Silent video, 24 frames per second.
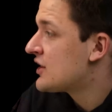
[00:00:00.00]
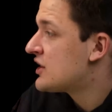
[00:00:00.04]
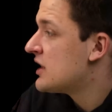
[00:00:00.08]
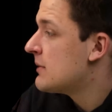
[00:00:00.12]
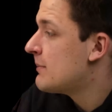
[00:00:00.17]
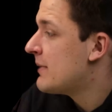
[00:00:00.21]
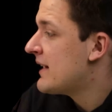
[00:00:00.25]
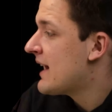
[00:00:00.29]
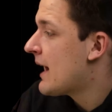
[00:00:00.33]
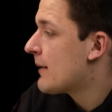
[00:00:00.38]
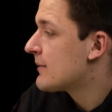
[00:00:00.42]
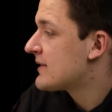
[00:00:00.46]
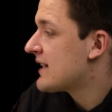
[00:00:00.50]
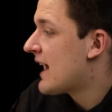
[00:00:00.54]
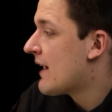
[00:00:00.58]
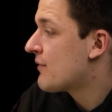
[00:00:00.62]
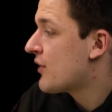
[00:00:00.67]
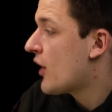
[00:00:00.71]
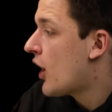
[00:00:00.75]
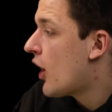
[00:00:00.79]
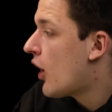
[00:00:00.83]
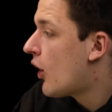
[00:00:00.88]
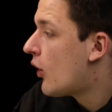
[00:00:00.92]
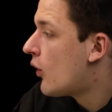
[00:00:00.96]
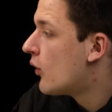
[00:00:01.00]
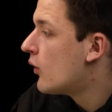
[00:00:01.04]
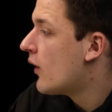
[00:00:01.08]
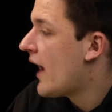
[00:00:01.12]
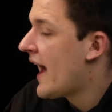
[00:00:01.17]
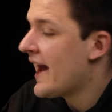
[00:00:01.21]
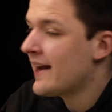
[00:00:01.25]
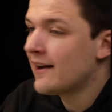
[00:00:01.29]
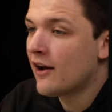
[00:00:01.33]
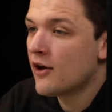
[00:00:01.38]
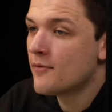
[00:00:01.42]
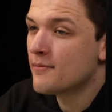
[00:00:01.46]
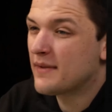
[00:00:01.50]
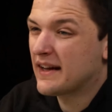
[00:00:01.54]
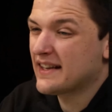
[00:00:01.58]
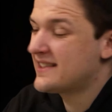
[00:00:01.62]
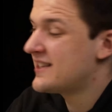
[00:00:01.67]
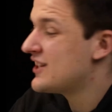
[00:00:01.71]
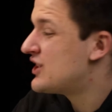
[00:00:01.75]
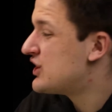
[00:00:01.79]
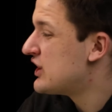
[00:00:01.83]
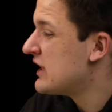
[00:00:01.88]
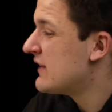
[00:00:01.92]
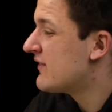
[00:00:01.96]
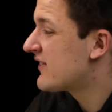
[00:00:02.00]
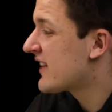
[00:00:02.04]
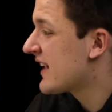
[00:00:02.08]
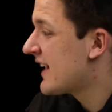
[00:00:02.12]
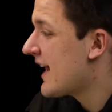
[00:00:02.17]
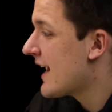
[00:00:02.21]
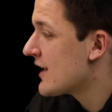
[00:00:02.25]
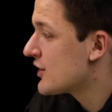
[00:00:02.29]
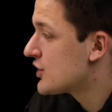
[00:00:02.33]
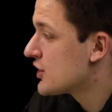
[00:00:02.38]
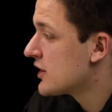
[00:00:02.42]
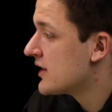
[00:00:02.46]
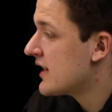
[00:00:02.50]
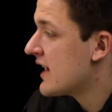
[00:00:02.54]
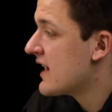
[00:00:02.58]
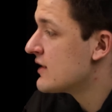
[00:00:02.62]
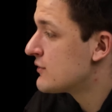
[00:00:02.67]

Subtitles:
actually being able to have the whole Halo Master Chief Collection